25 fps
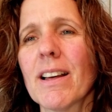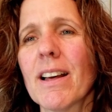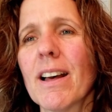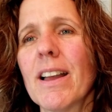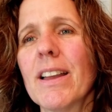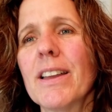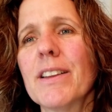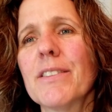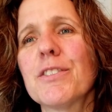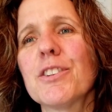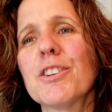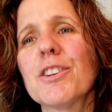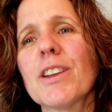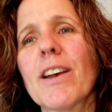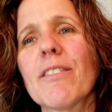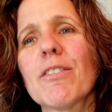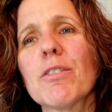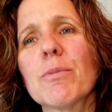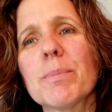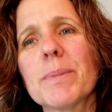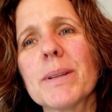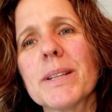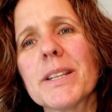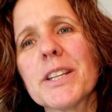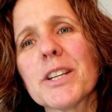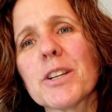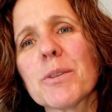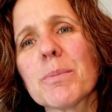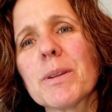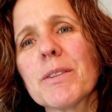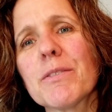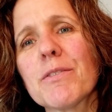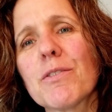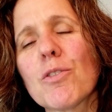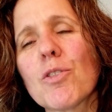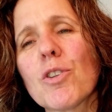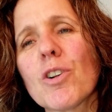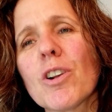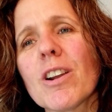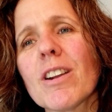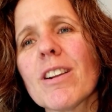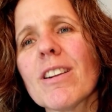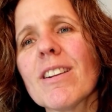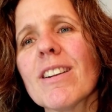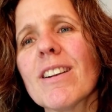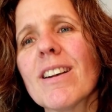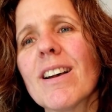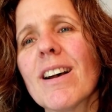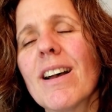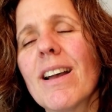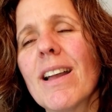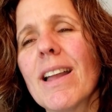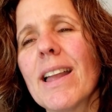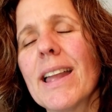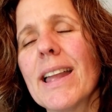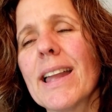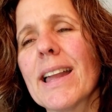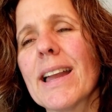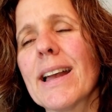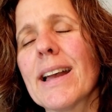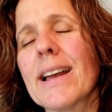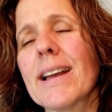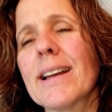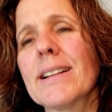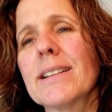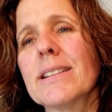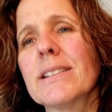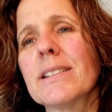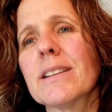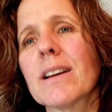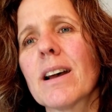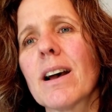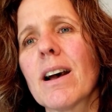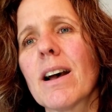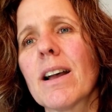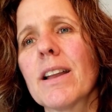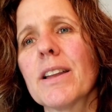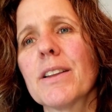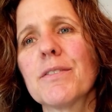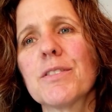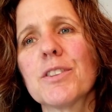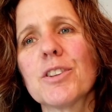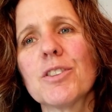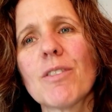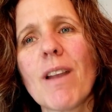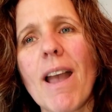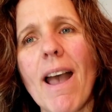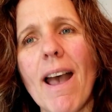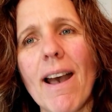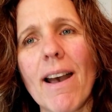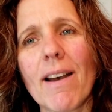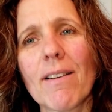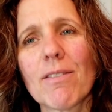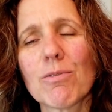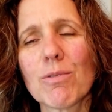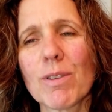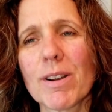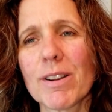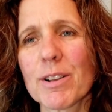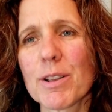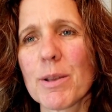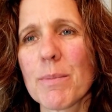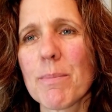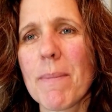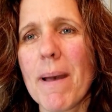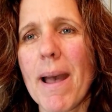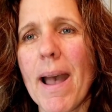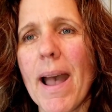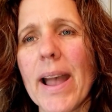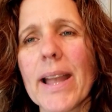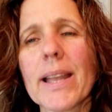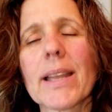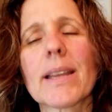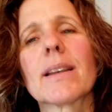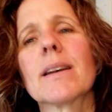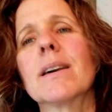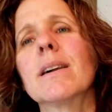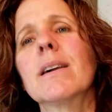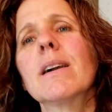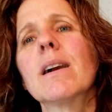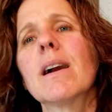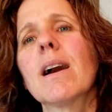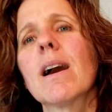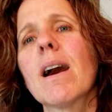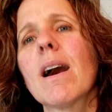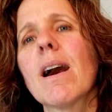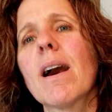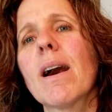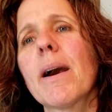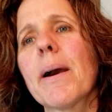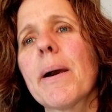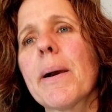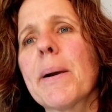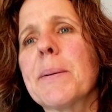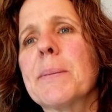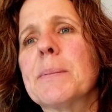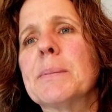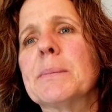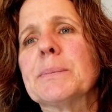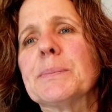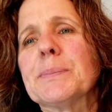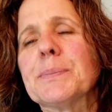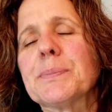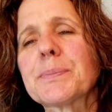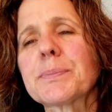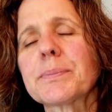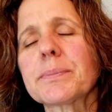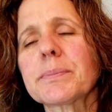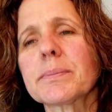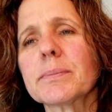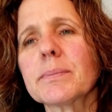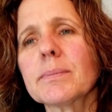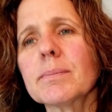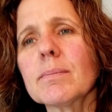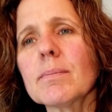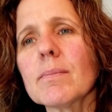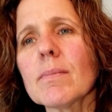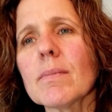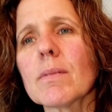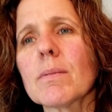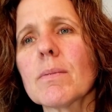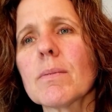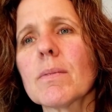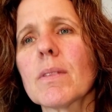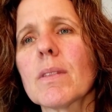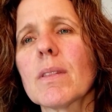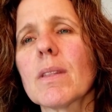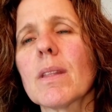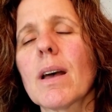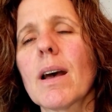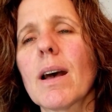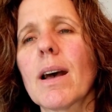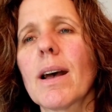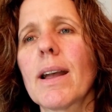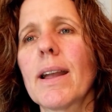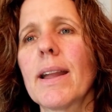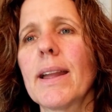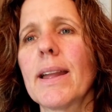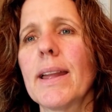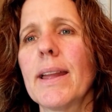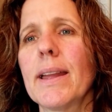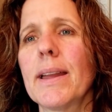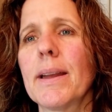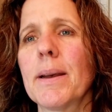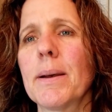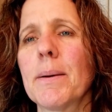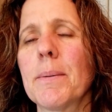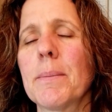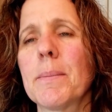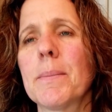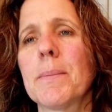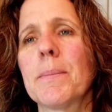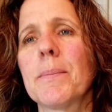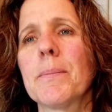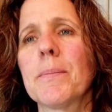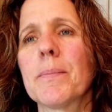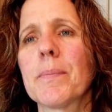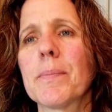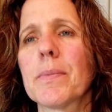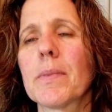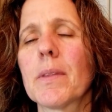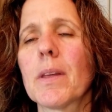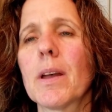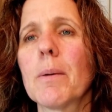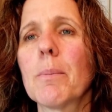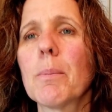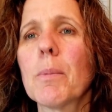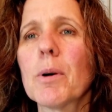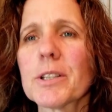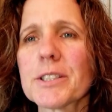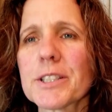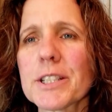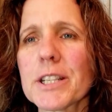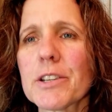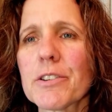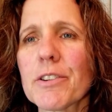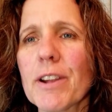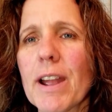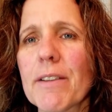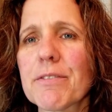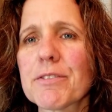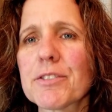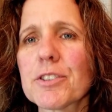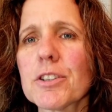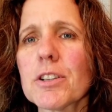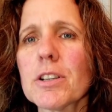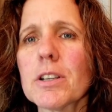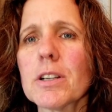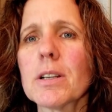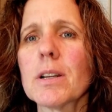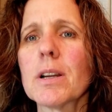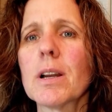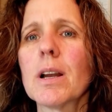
If you haven't been here before, and if you have, welcome back. I am a multi-crafter.